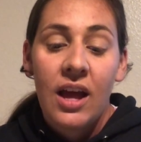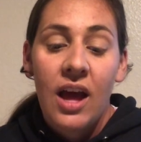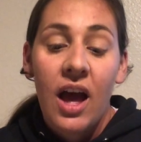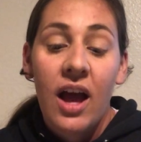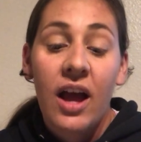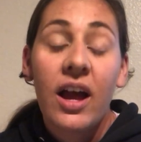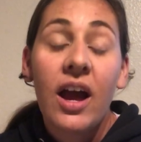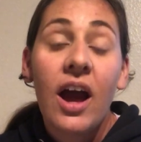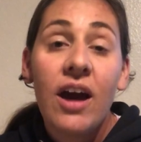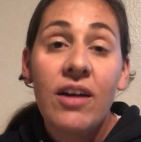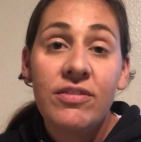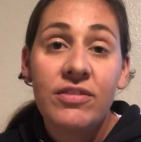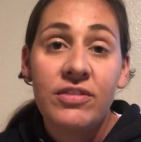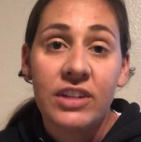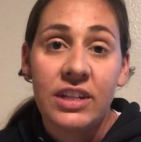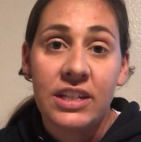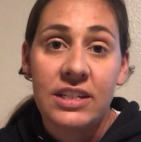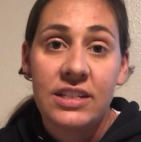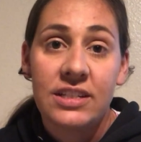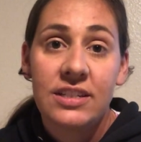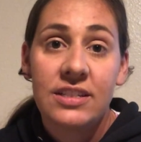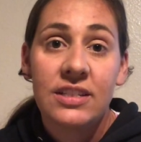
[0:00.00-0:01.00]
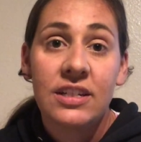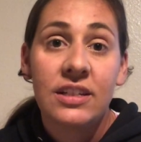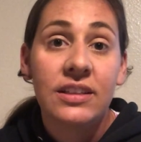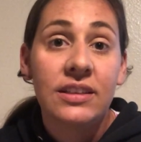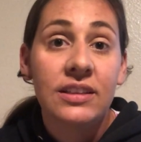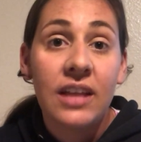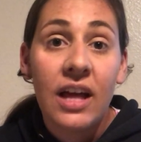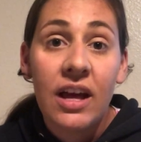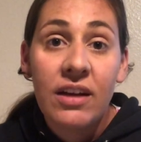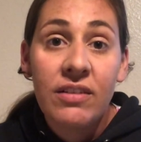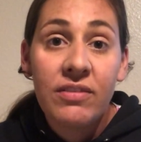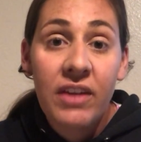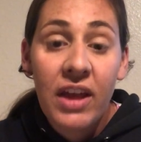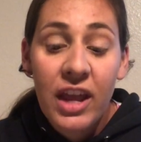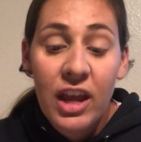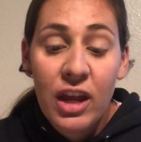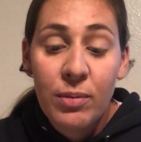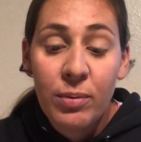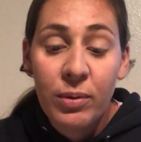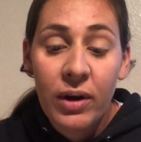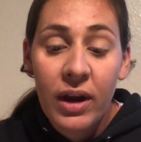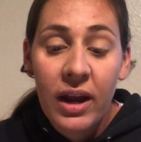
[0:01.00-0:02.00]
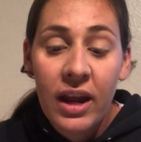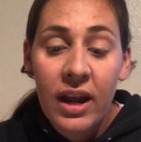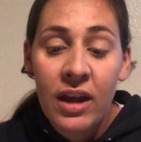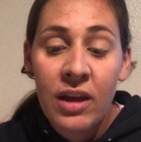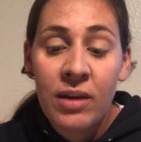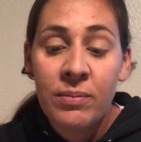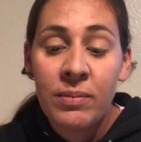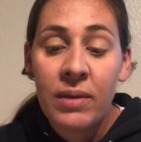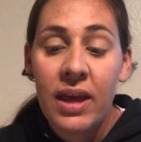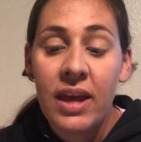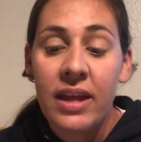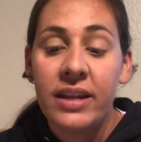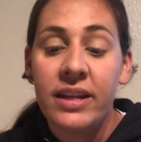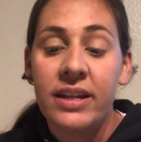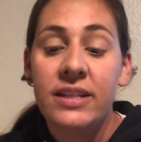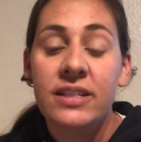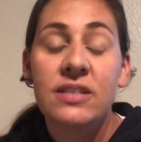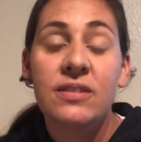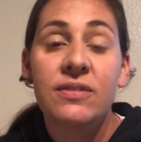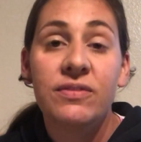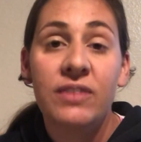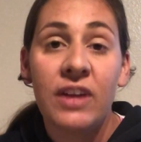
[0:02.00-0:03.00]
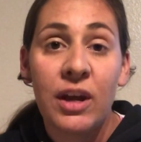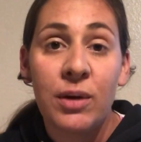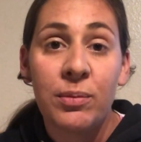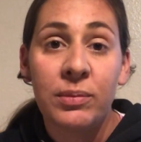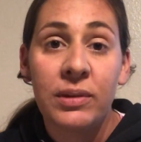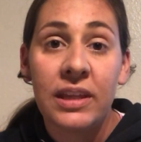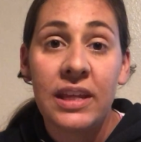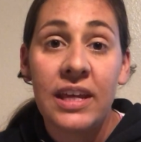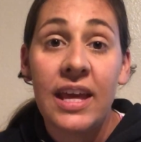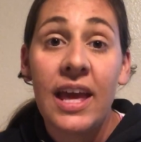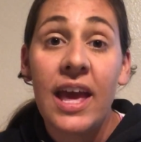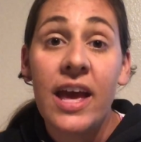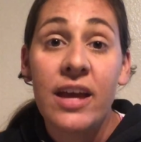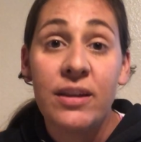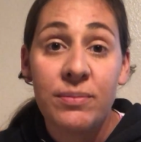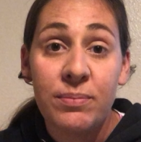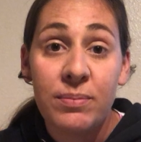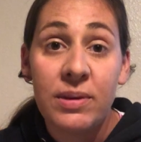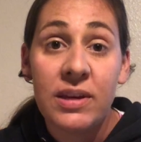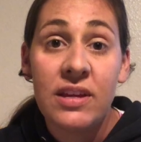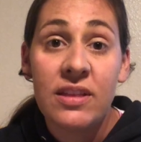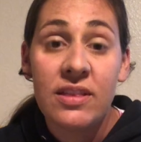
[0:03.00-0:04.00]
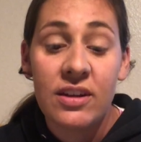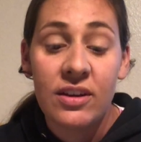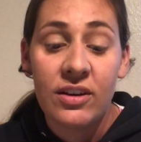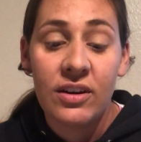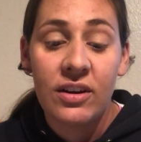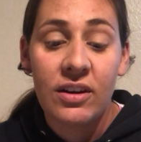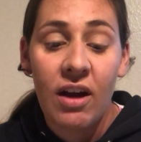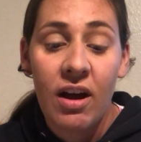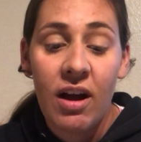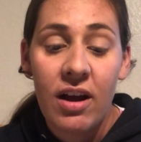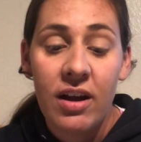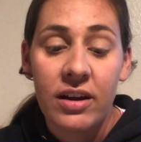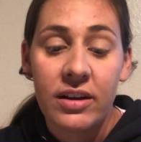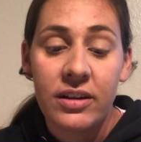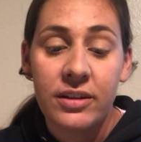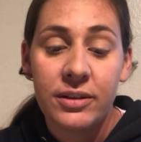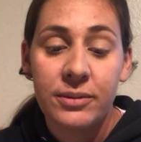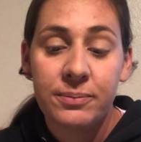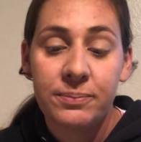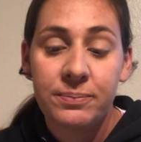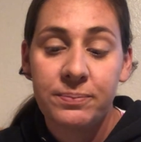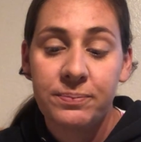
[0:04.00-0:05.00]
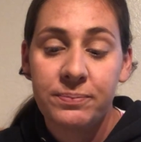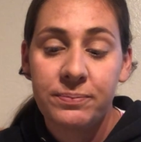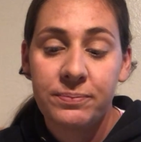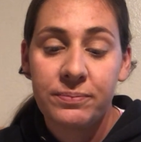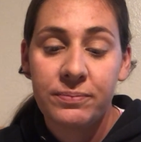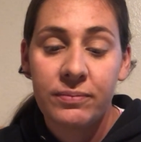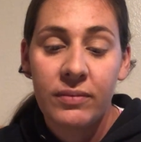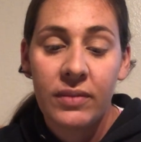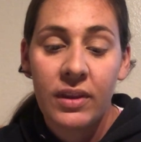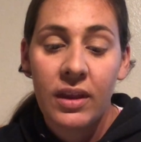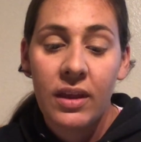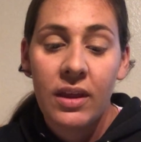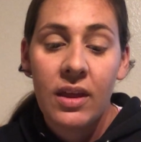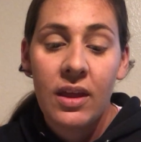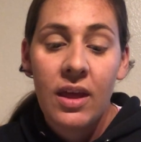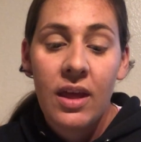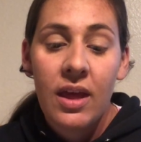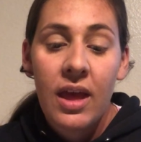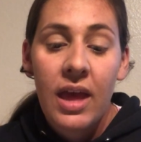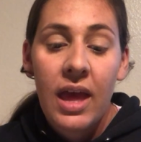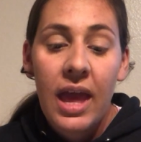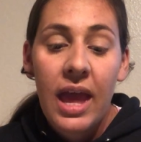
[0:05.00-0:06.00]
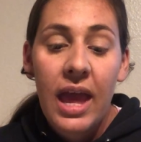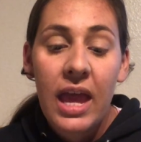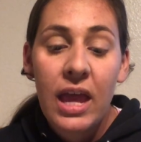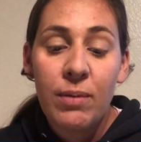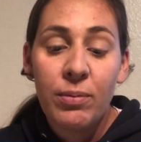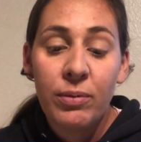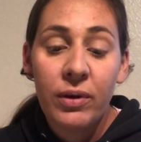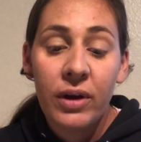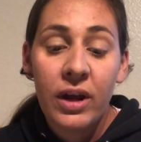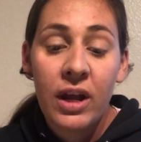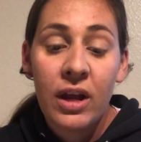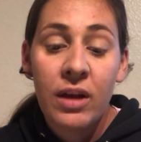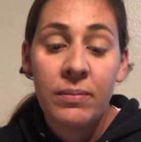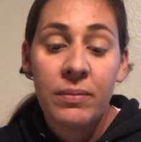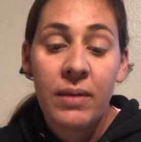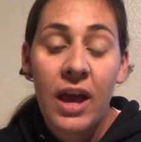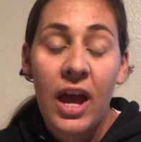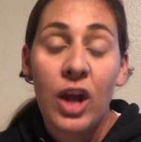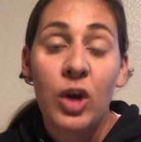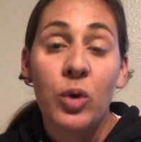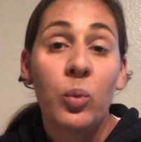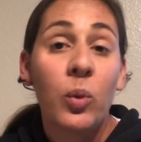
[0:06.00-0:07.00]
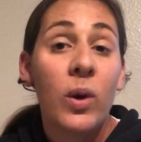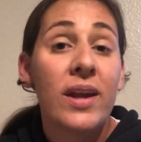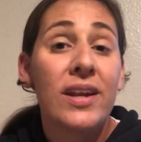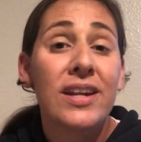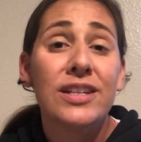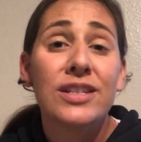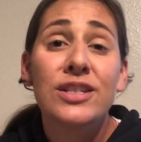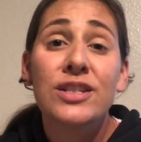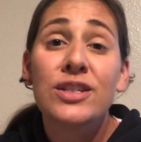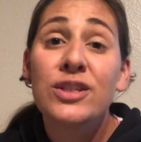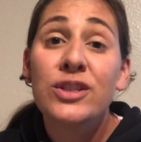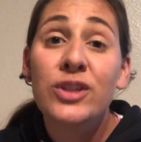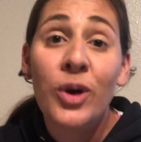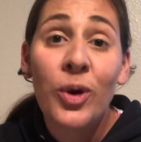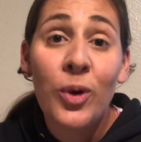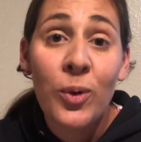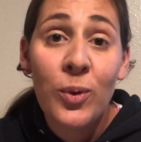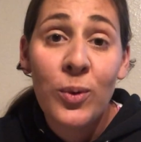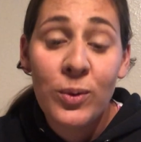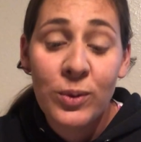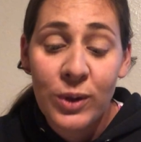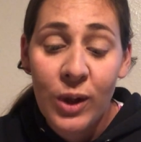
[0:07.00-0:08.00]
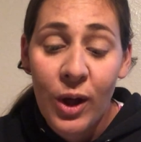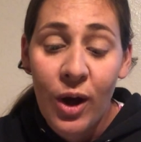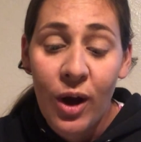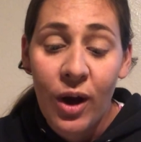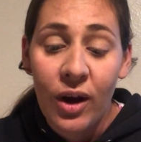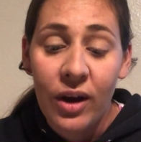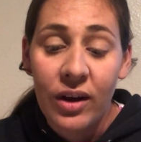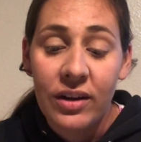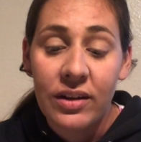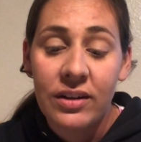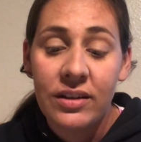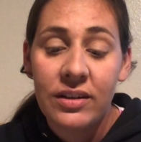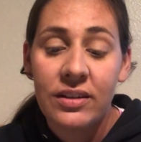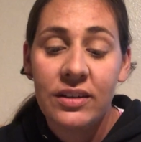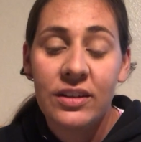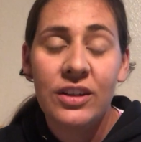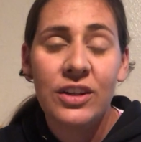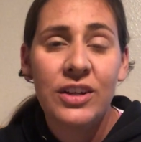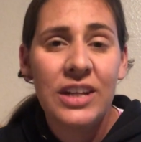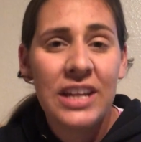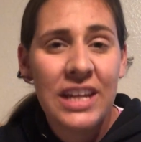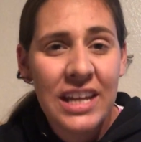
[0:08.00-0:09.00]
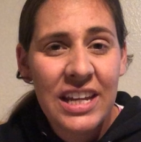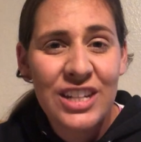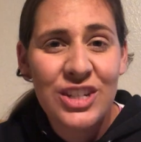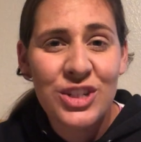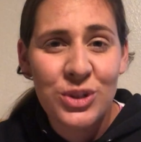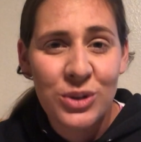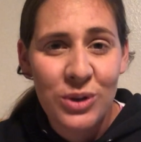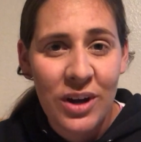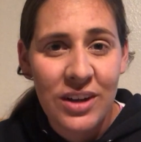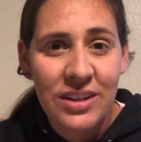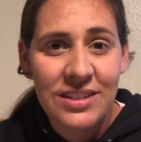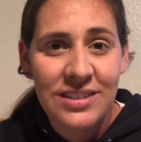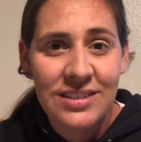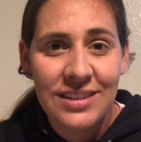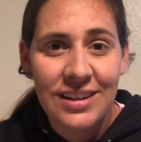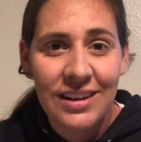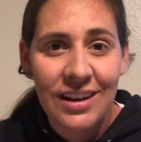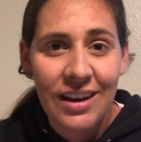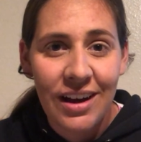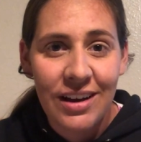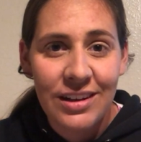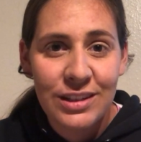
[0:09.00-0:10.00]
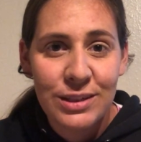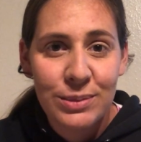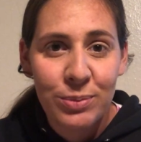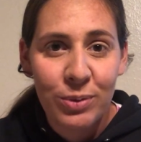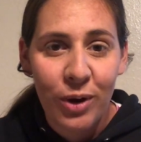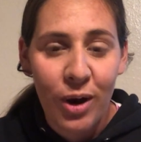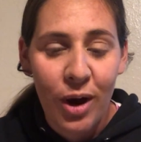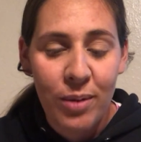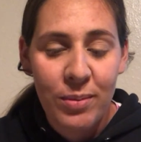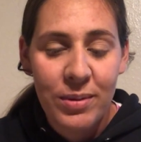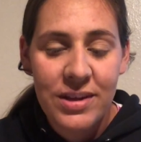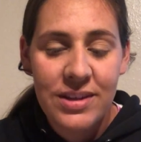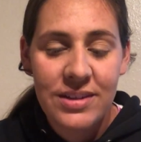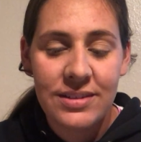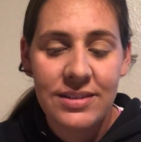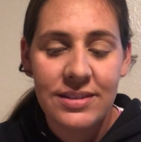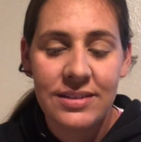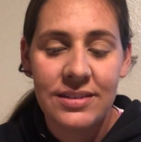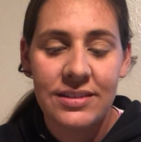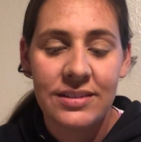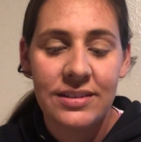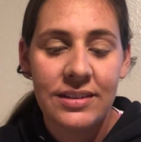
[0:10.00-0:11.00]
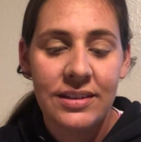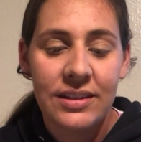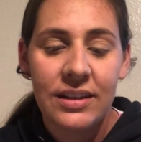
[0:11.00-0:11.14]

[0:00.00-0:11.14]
A covenant to love Abraham and his family and be their God. Abraham had waited so long. Could he trust in God's promise?